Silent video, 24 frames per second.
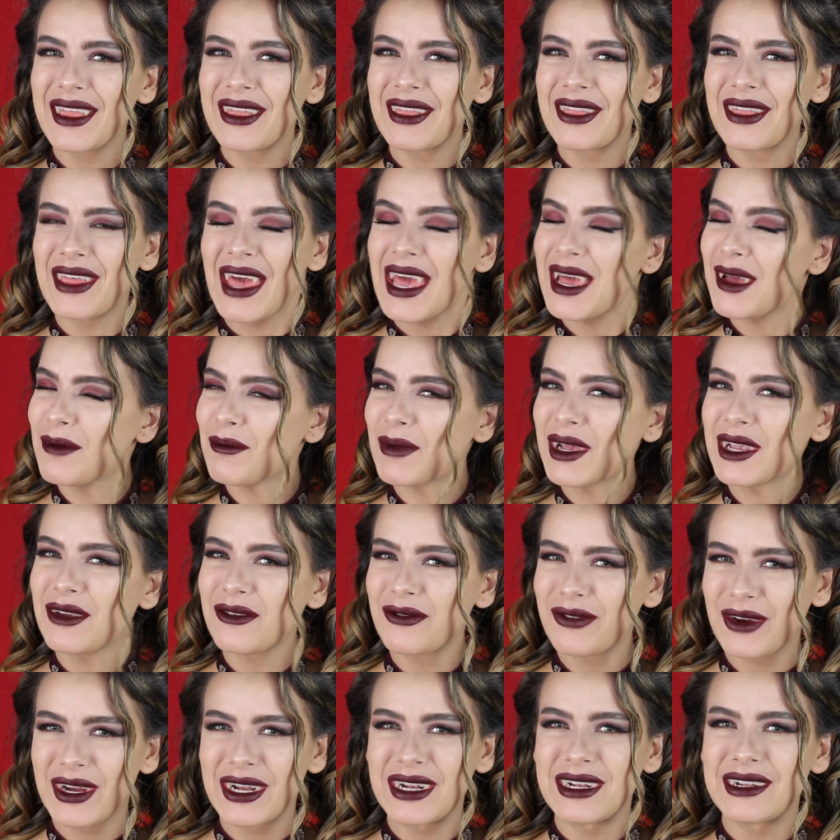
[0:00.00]
That, my
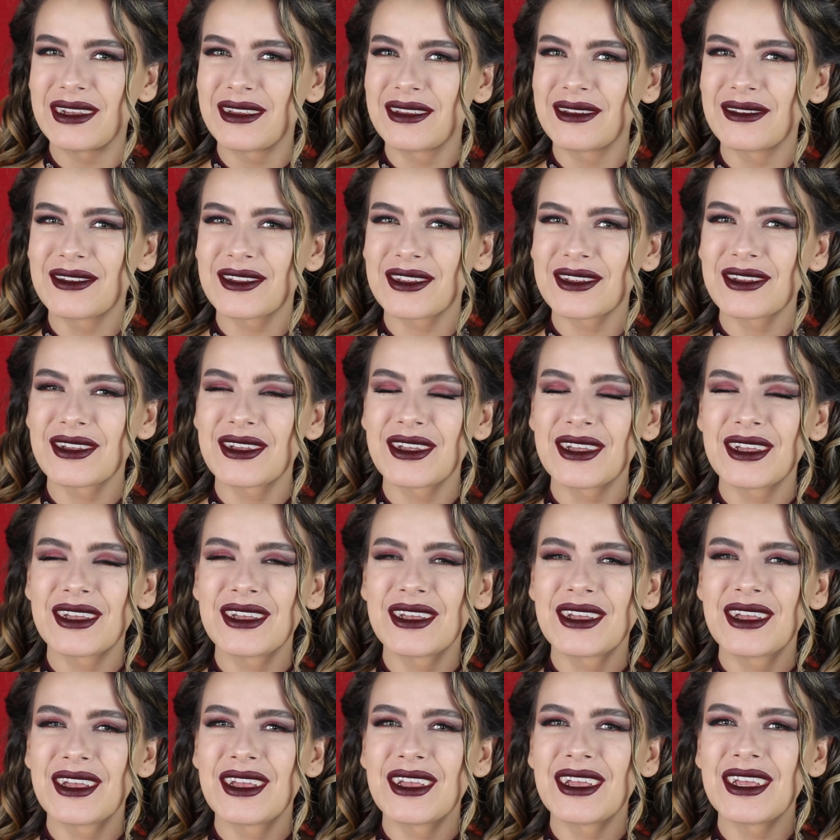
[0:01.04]
friend,
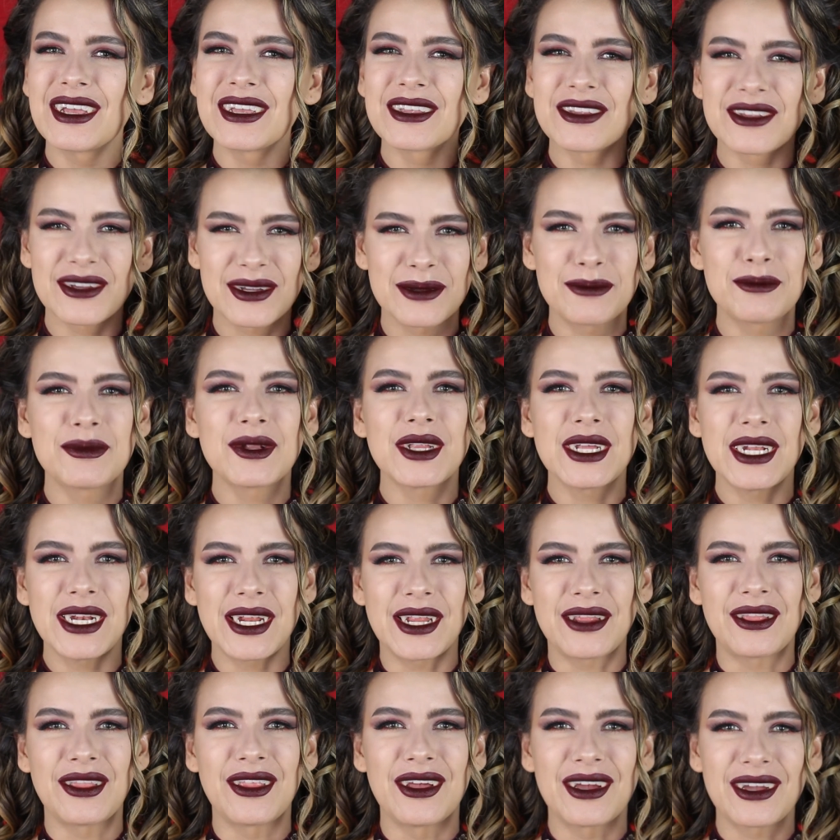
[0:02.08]
is a
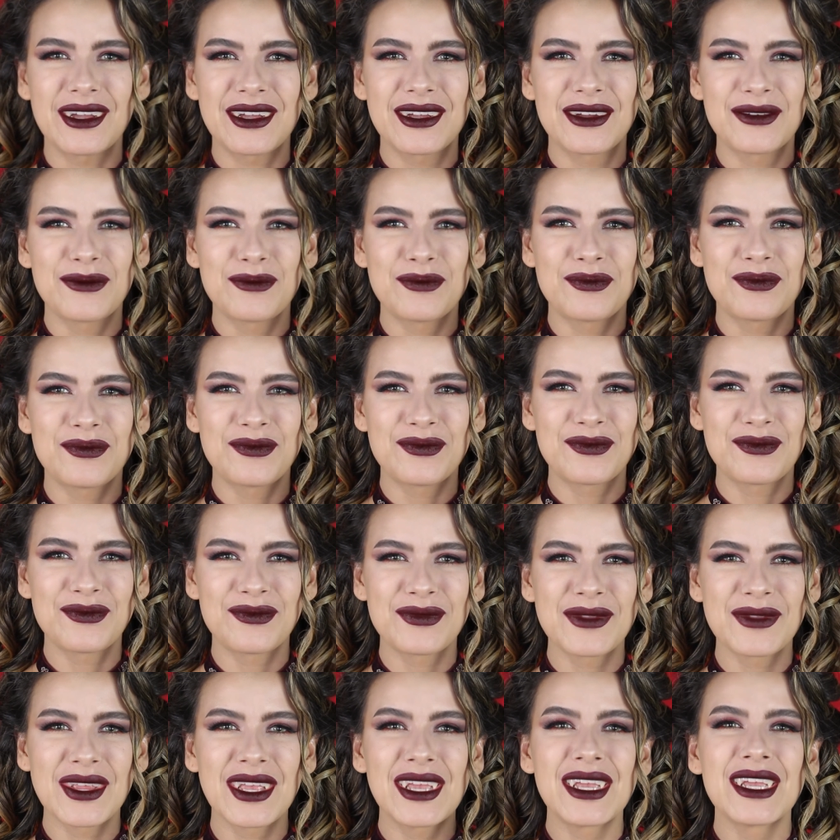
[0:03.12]
completed look.
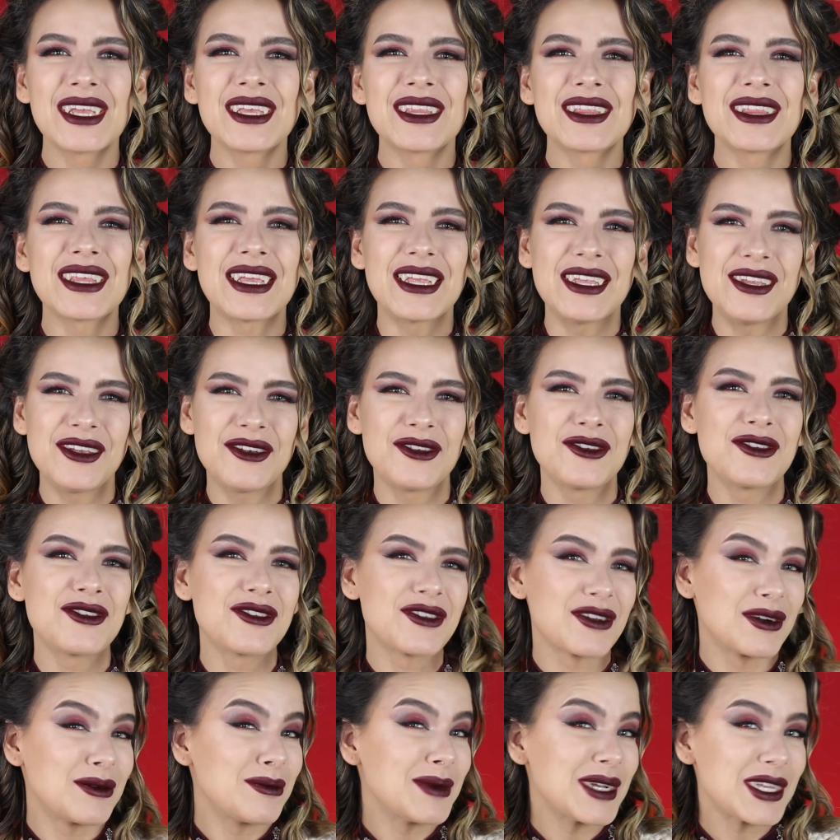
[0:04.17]
Thank you
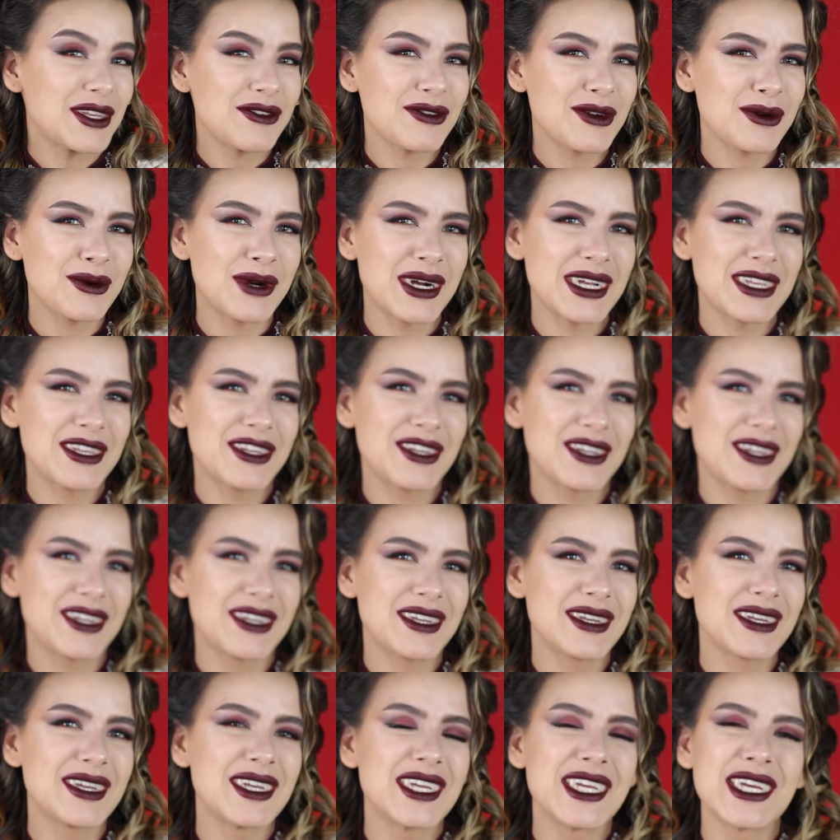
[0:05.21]
so much for
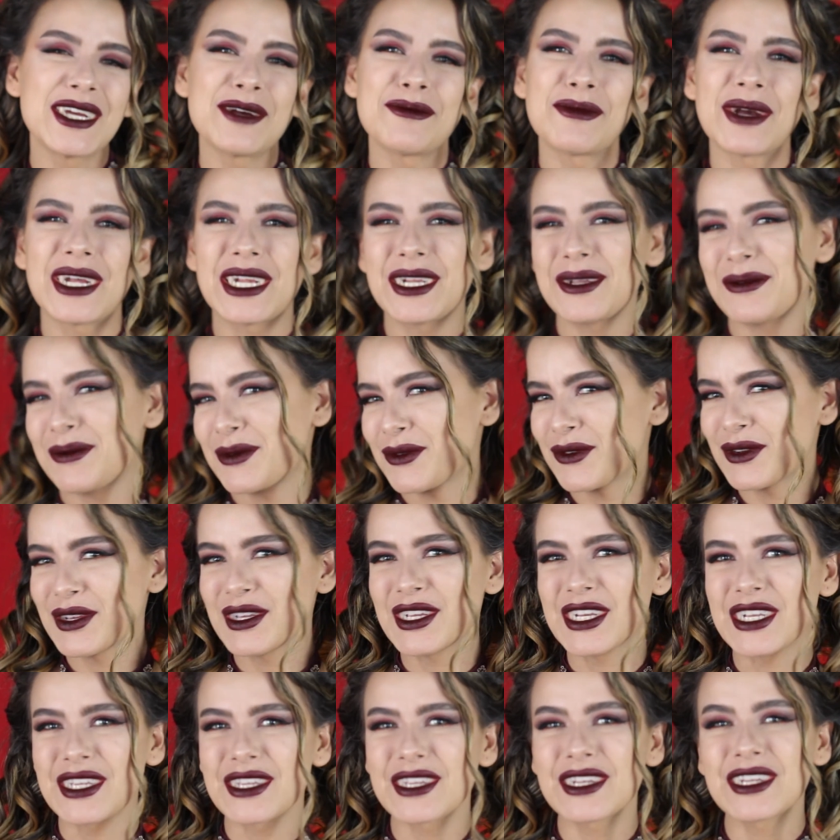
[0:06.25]
watching. My name's
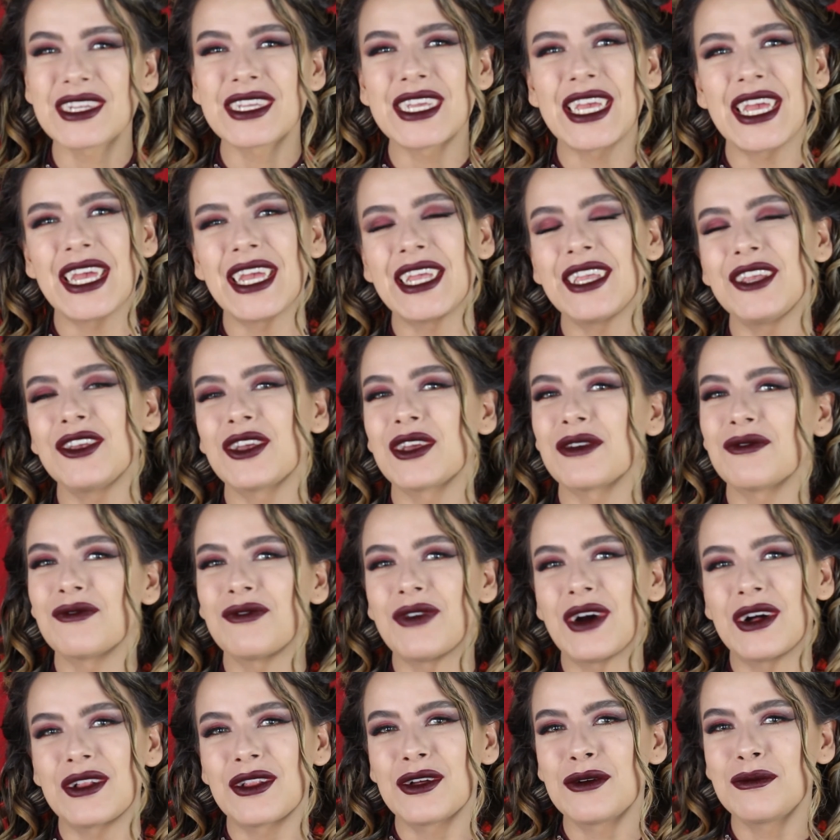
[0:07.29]
Francesca K. You can
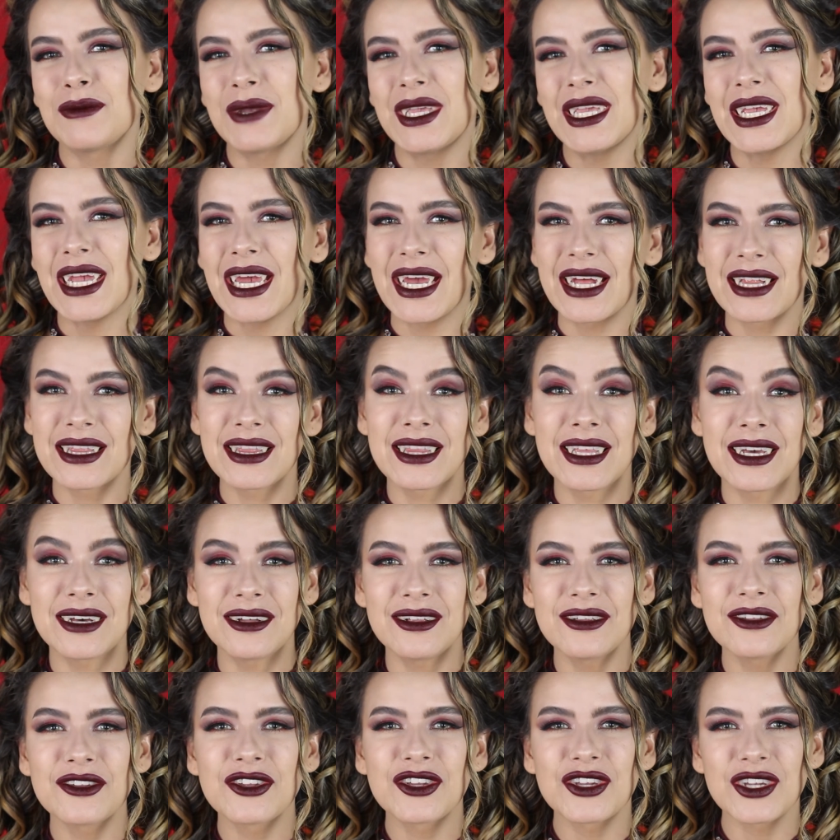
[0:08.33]
follow me at
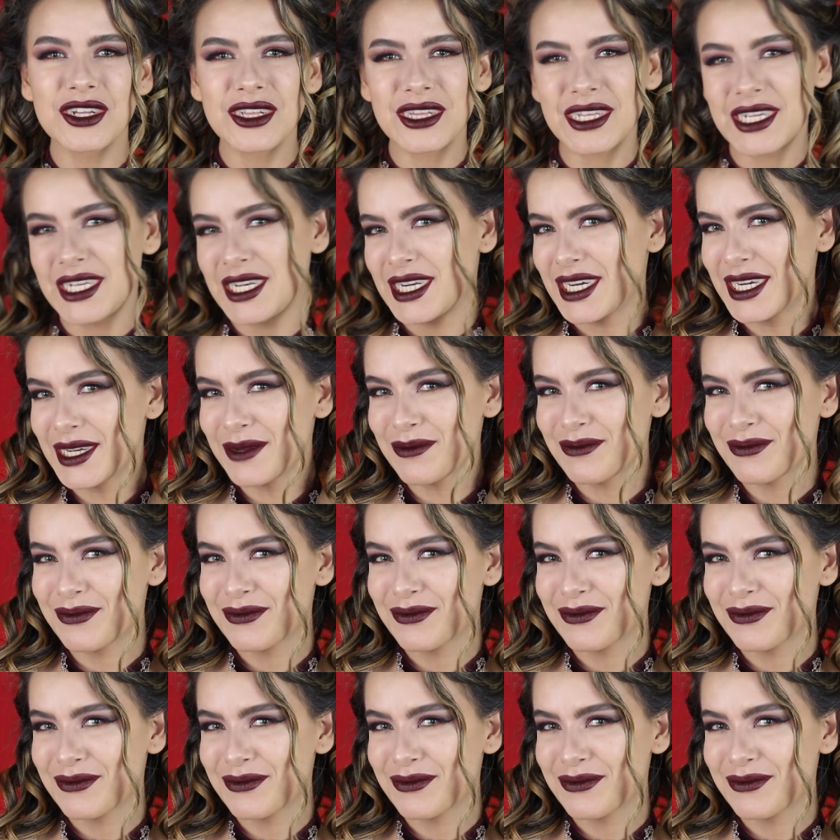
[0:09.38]
Lil Cholita